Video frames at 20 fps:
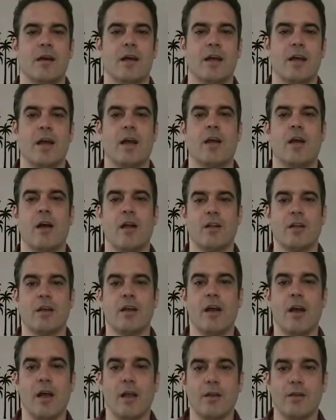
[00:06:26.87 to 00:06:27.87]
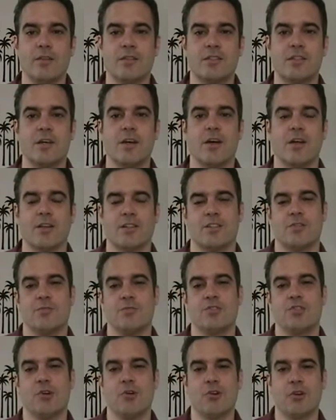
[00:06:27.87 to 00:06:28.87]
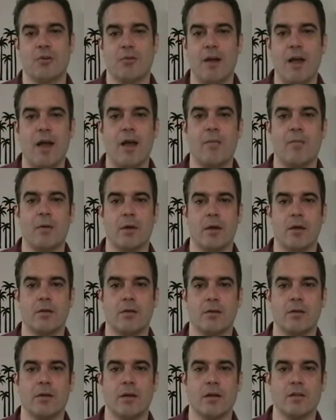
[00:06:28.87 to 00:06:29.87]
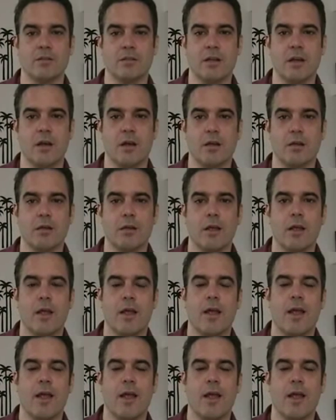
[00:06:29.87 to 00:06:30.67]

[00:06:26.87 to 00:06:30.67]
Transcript: I got called a cunt. Still, she was joking around, but cunt's cunt.